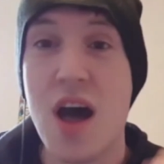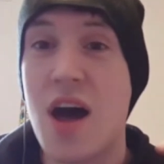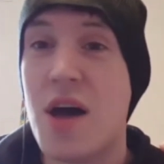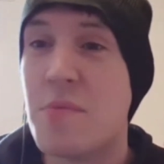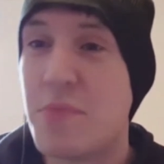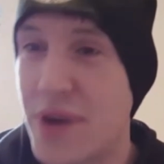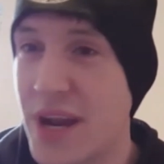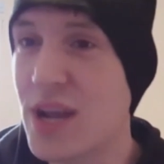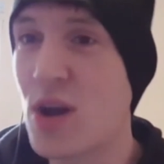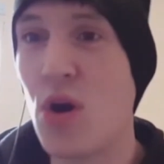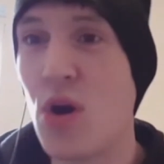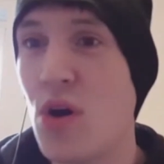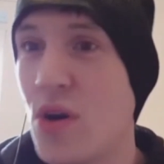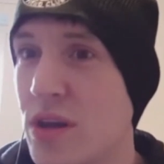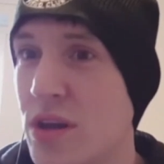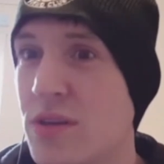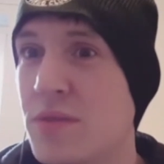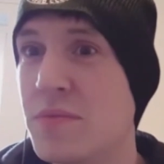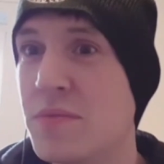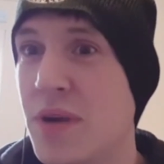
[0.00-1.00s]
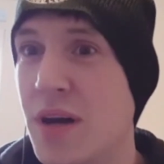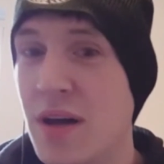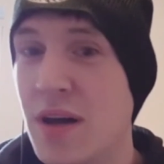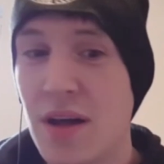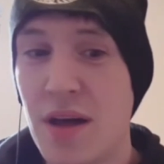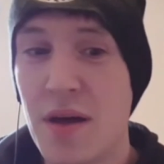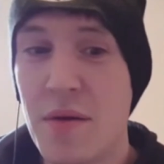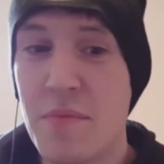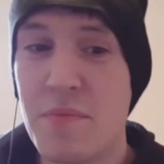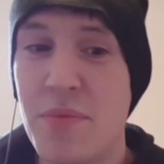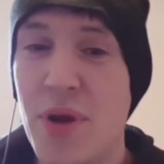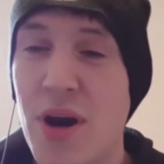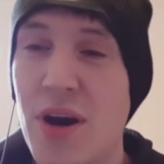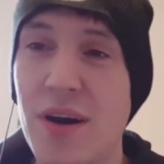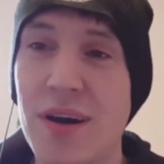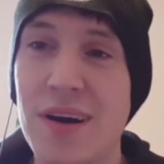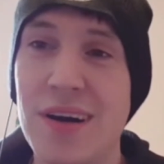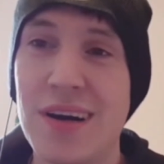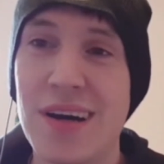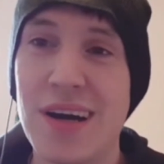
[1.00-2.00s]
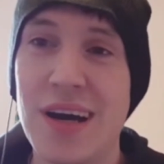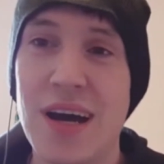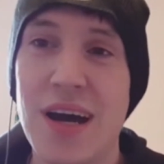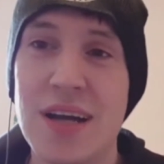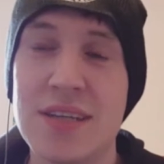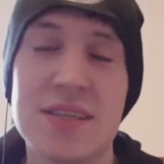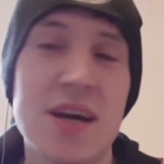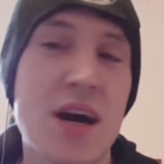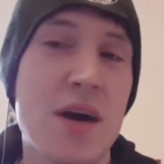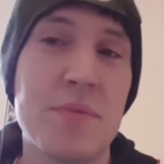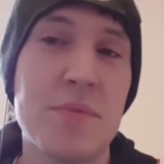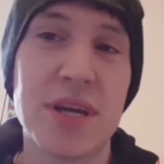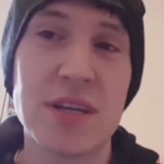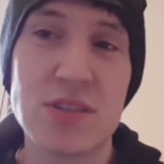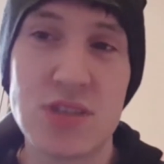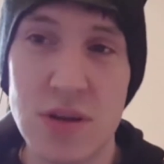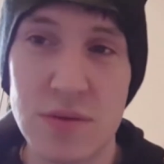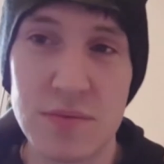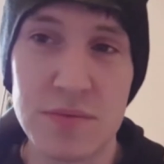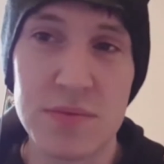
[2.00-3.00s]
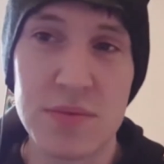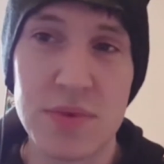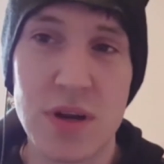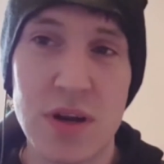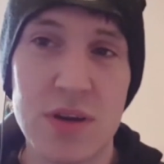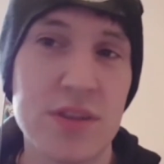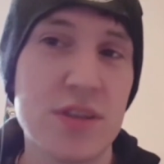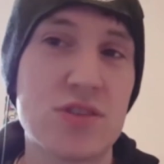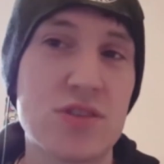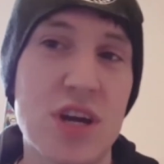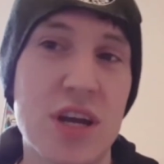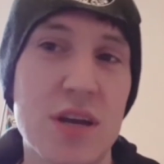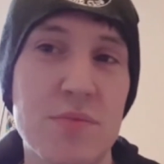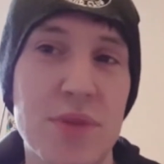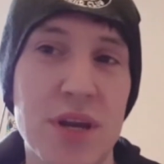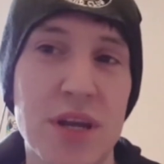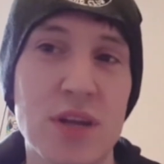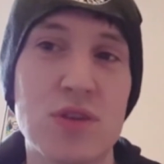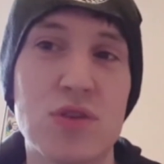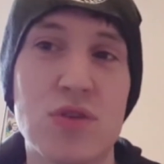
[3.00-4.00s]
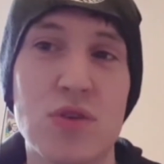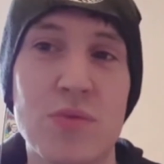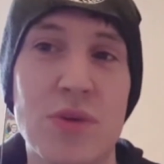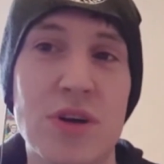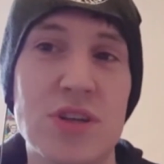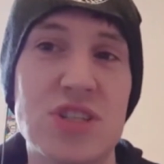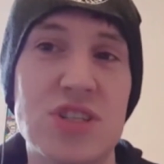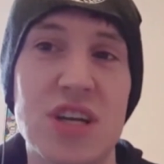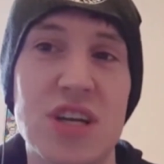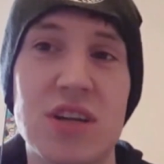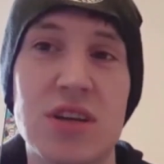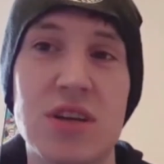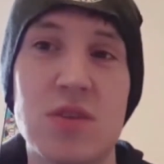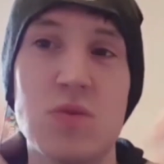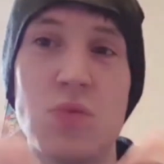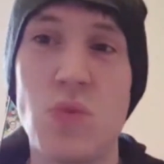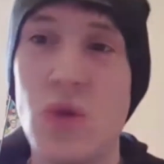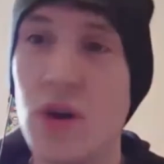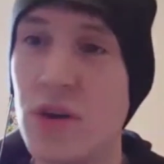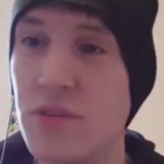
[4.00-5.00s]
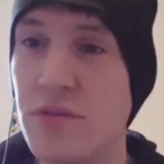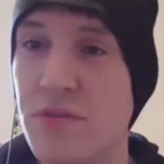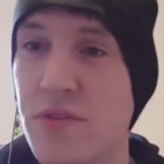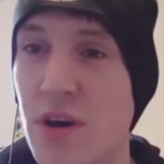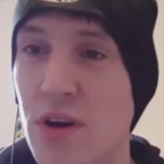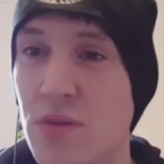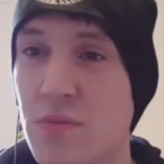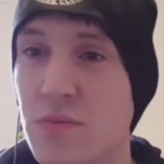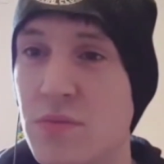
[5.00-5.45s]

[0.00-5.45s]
bring all of them. But is that a big jump? Are they trying to bring too much in one film?